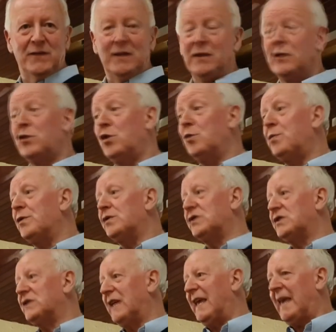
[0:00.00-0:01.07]
And the
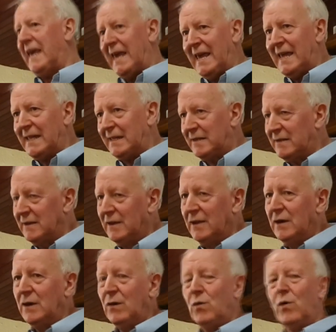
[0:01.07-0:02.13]
coopers hate
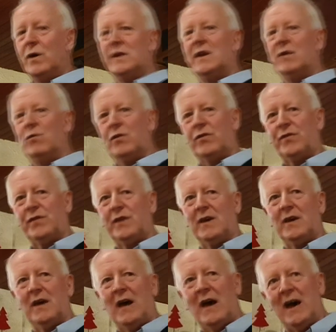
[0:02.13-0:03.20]
working with
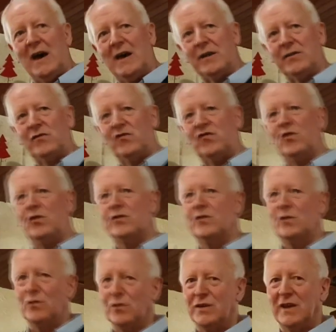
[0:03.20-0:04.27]
hard, short
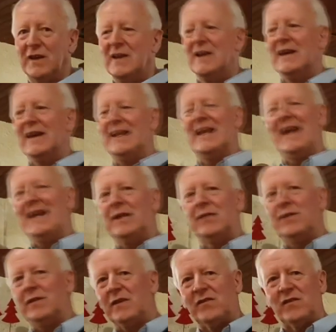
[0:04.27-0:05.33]
oak, and
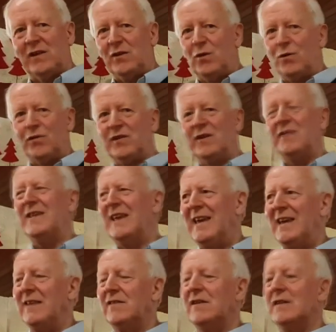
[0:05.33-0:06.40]
anything that's got knots in it, they
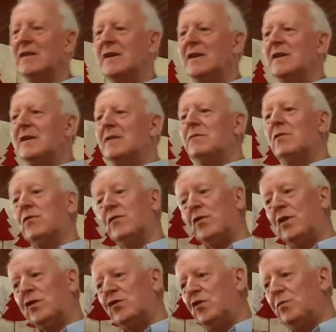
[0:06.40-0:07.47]
hate it. So we've
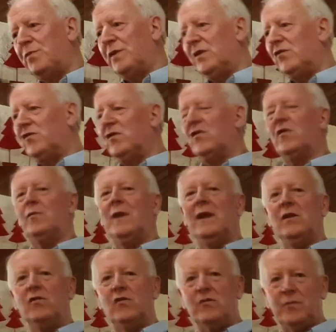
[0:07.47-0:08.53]
got a cooperage in
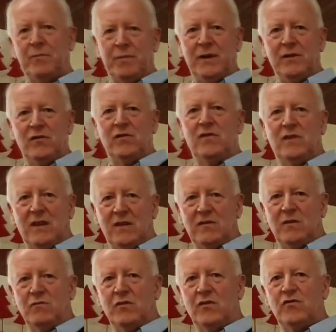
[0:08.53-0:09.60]
Spain who's prepared to take
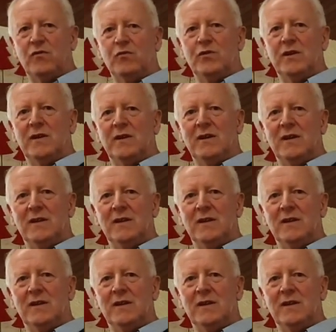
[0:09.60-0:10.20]
some Russian wood in.